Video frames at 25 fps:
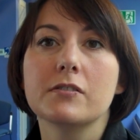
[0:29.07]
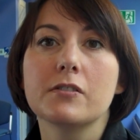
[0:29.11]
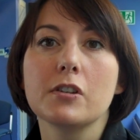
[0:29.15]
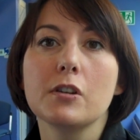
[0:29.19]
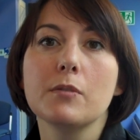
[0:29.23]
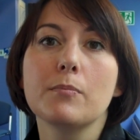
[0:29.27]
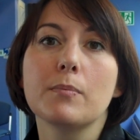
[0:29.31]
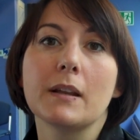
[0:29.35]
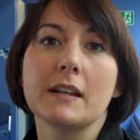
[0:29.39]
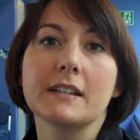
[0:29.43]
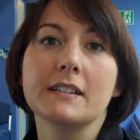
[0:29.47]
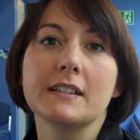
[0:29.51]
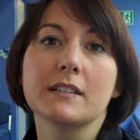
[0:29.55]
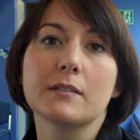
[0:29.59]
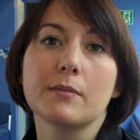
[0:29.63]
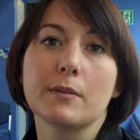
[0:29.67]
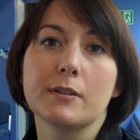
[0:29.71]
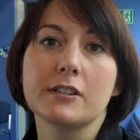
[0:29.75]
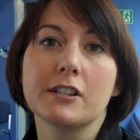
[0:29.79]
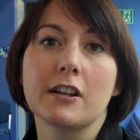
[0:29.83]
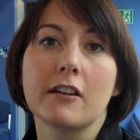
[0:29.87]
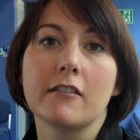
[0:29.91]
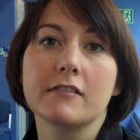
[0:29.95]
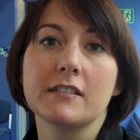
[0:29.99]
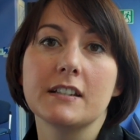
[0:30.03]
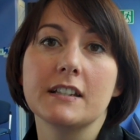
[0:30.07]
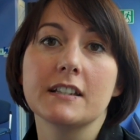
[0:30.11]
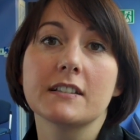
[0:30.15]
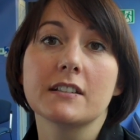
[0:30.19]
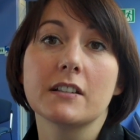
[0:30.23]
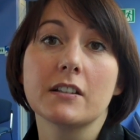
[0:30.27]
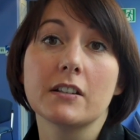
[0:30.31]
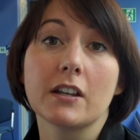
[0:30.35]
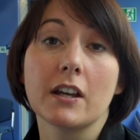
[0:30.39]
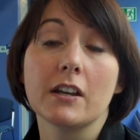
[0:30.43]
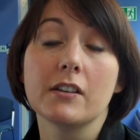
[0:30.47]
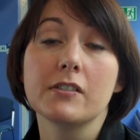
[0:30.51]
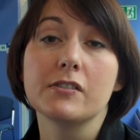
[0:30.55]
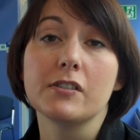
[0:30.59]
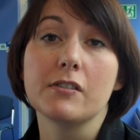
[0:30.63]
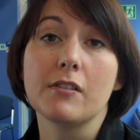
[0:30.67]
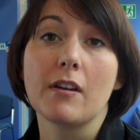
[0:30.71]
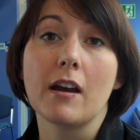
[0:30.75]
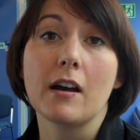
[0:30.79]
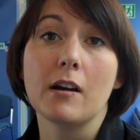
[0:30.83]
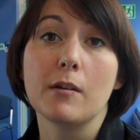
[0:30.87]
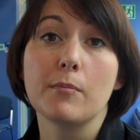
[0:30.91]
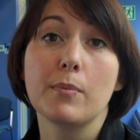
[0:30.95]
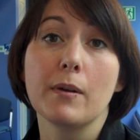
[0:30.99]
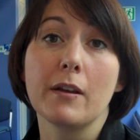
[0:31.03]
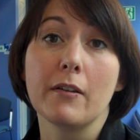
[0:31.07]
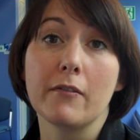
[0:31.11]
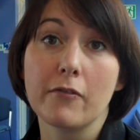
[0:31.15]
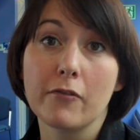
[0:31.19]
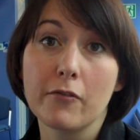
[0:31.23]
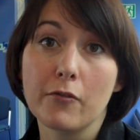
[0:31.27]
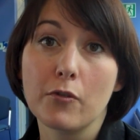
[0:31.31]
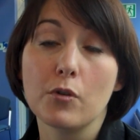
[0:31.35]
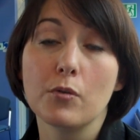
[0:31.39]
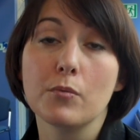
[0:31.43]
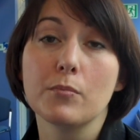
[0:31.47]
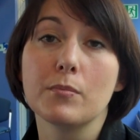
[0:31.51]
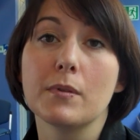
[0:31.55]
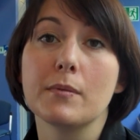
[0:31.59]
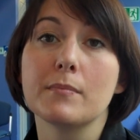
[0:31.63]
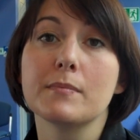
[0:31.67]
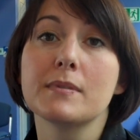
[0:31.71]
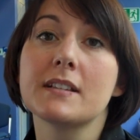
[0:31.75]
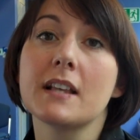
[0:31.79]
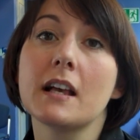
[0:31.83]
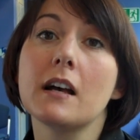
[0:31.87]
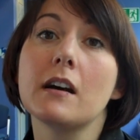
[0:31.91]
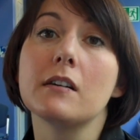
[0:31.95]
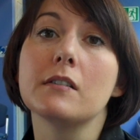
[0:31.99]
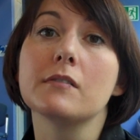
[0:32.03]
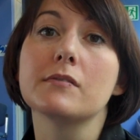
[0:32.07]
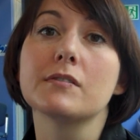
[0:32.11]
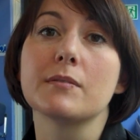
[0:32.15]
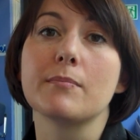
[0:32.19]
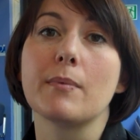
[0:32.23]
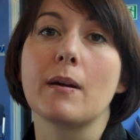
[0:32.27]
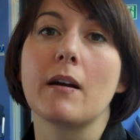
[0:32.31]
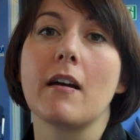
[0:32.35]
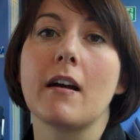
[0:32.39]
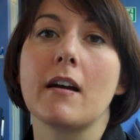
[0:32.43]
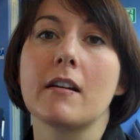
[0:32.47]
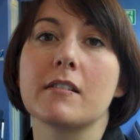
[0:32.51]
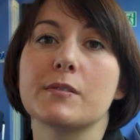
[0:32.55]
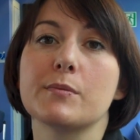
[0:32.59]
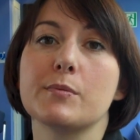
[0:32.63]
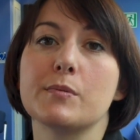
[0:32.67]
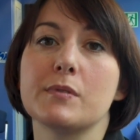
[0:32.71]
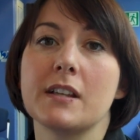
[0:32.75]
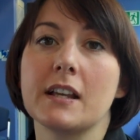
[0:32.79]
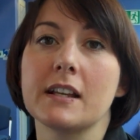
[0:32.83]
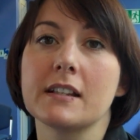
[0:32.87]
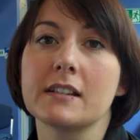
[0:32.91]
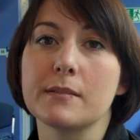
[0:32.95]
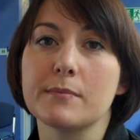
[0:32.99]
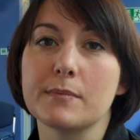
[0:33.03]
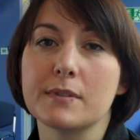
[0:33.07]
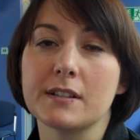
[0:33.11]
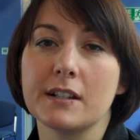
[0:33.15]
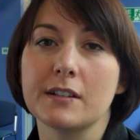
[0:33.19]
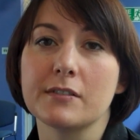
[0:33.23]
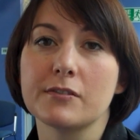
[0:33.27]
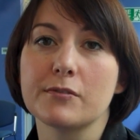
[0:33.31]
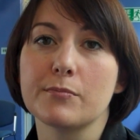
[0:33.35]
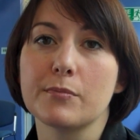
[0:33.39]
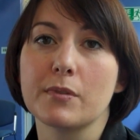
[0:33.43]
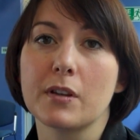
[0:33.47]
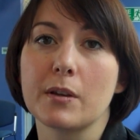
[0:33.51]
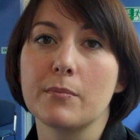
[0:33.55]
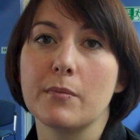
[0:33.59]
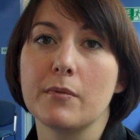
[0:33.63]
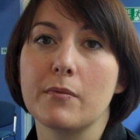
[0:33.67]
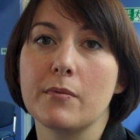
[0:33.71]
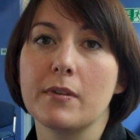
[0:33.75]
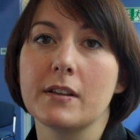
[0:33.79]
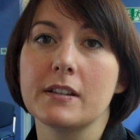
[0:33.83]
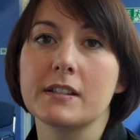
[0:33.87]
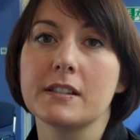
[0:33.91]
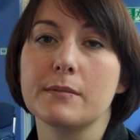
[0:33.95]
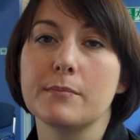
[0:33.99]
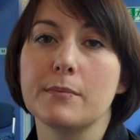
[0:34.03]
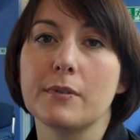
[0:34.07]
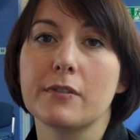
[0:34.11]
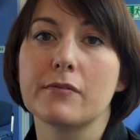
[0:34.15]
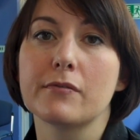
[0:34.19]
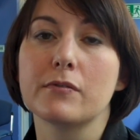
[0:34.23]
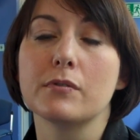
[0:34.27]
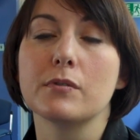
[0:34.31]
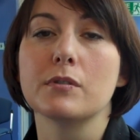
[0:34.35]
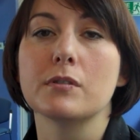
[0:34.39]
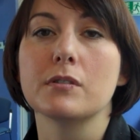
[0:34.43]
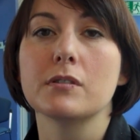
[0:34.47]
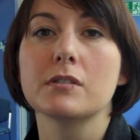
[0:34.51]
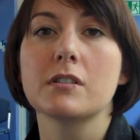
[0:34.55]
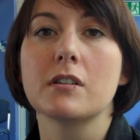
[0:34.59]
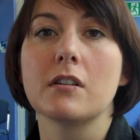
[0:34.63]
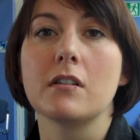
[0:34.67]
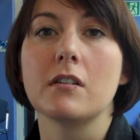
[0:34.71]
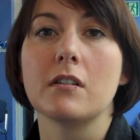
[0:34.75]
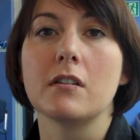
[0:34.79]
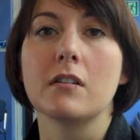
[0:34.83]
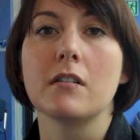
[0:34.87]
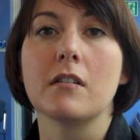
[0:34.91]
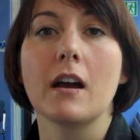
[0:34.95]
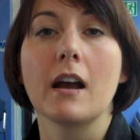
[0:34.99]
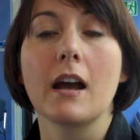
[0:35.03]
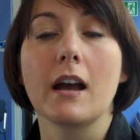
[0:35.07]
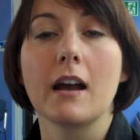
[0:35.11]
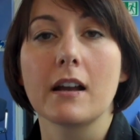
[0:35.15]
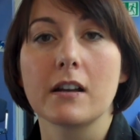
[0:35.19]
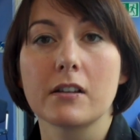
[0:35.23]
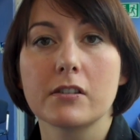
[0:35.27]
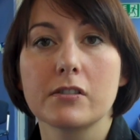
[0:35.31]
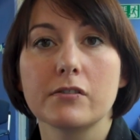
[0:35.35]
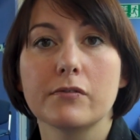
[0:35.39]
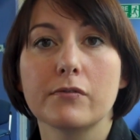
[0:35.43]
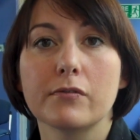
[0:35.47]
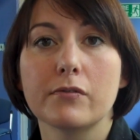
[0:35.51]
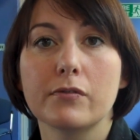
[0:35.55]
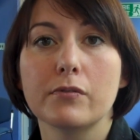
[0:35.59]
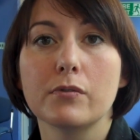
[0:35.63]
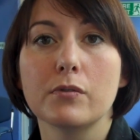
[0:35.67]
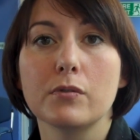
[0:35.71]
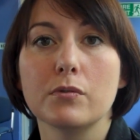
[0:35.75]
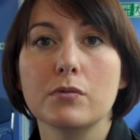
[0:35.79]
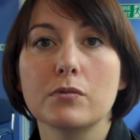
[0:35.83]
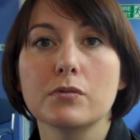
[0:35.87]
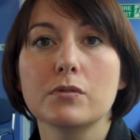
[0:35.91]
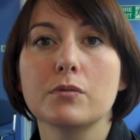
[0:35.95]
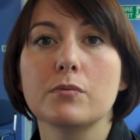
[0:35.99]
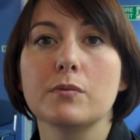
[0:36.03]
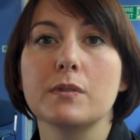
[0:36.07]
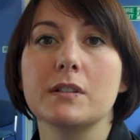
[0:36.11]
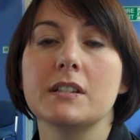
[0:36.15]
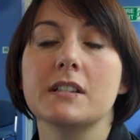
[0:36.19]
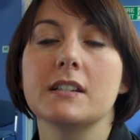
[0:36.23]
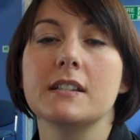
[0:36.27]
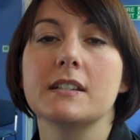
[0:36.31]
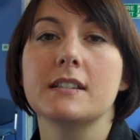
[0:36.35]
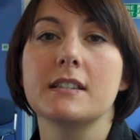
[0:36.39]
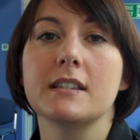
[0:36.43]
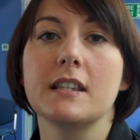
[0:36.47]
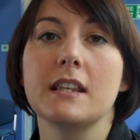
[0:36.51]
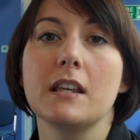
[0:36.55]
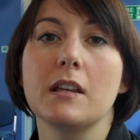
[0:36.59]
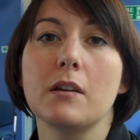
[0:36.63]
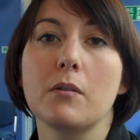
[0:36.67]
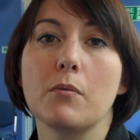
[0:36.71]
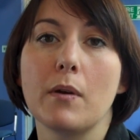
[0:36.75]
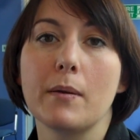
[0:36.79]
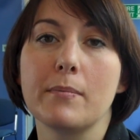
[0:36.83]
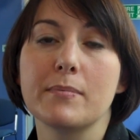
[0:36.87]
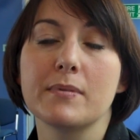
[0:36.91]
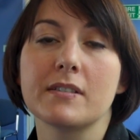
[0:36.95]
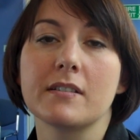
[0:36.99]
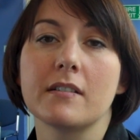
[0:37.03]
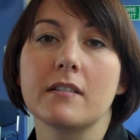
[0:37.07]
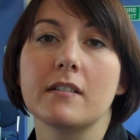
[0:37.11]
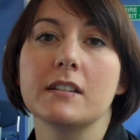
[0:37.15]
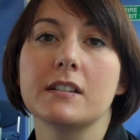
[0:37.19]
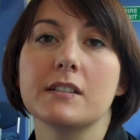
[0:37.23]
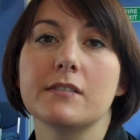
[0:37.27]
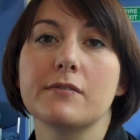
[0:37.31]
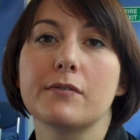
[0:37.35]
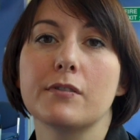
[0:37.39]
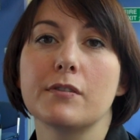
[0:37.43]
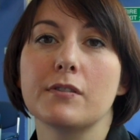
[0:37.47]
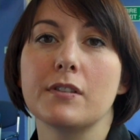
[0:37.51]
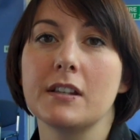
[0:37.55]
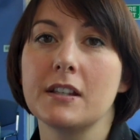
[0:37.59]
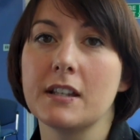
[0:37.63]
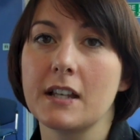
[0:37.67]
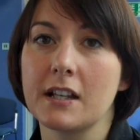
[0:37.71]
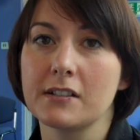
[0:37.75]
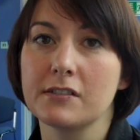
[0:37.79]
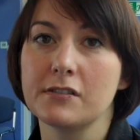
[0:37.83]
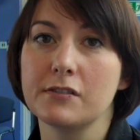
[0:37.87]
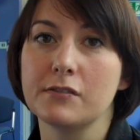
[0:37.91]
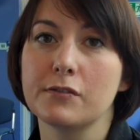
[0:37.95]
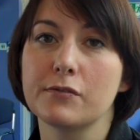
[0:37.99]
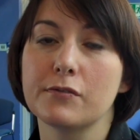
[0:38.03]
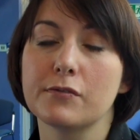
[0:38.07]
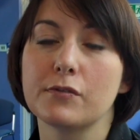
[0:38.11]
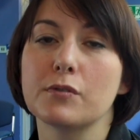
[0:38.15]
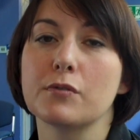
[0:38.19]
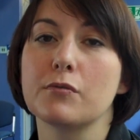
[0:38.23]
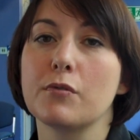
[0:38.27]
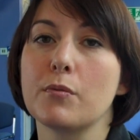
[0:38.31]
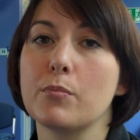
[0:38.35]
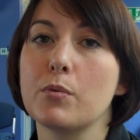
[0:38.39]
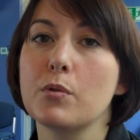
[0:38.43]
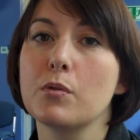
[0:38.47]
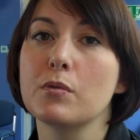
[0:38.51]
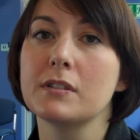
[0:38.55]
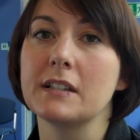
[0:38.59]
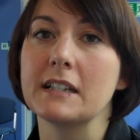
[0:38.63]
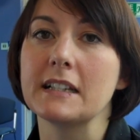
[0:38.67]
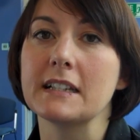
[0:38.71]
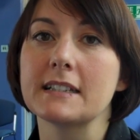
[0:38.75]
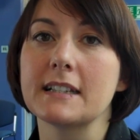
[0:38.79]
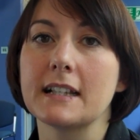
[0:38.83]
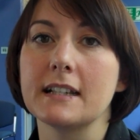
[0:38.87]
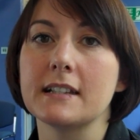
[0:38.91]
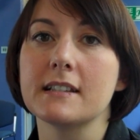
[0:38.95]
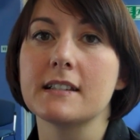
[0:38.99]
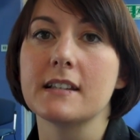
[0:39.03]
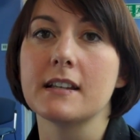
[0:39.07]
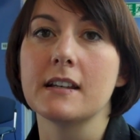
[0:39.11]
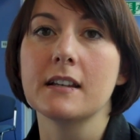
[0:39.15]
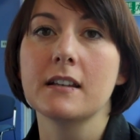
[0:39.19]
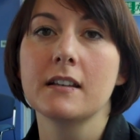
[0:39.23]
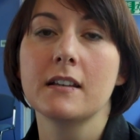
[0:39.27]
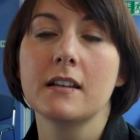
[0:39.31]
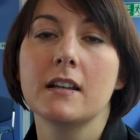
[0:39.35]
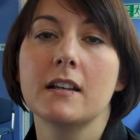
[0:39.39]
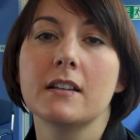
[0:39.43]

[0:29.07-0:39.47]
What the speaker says: Two places where charities can go to help inform themselves about how to protect themselves from becoming a victim of fraud are Action Fraud, which is the website for the National Fraud Reporting Centre.